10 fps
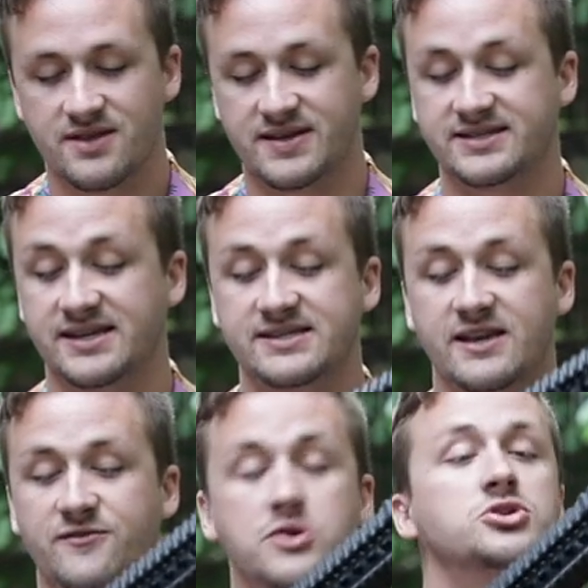This is
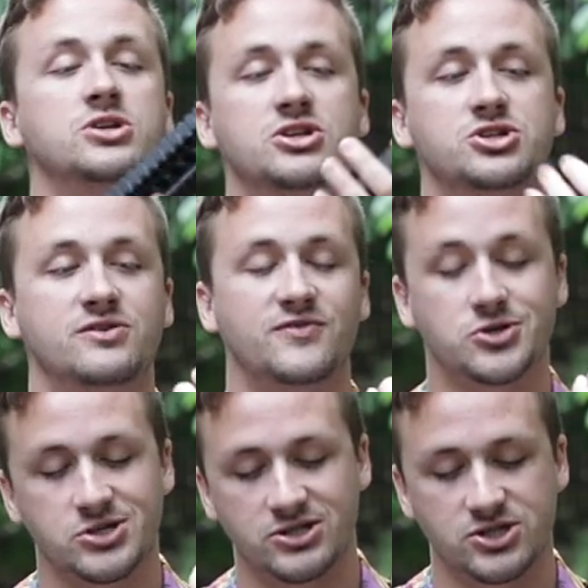a fusion engine.
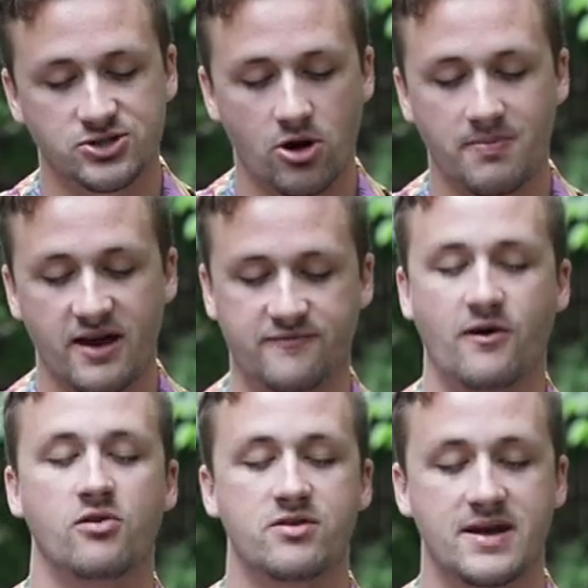Fusion engines are by
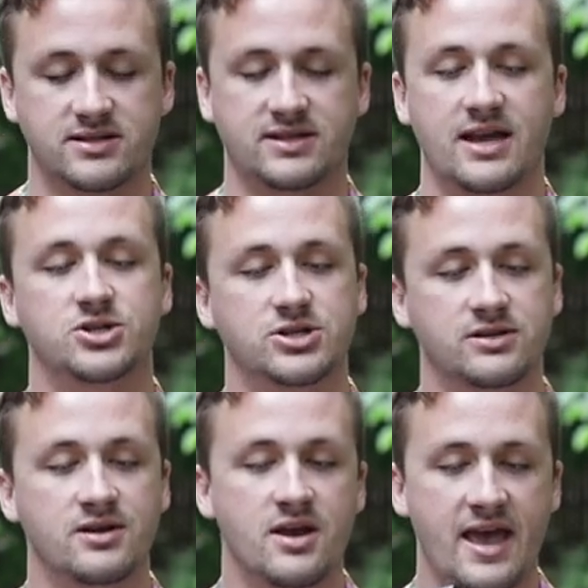far the best engine,
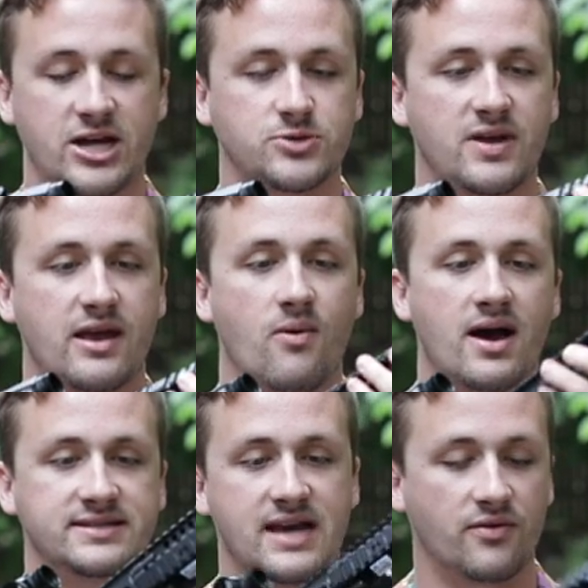
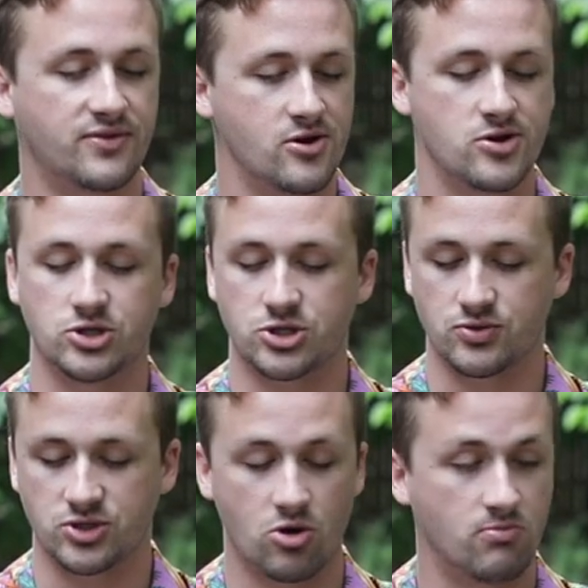HPA-wise, out there. You can just do
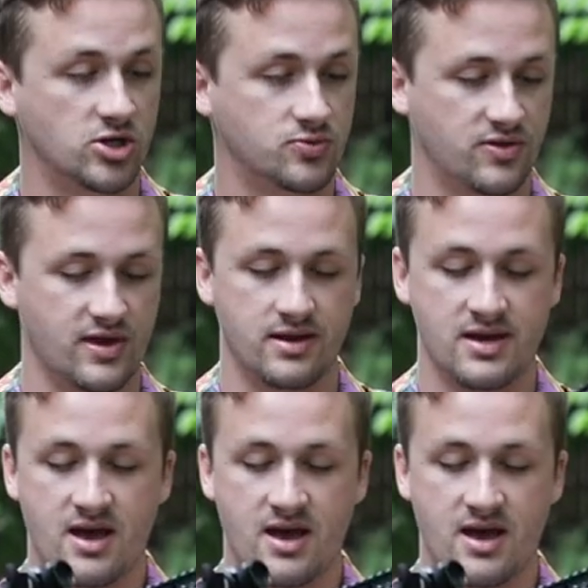so much with it.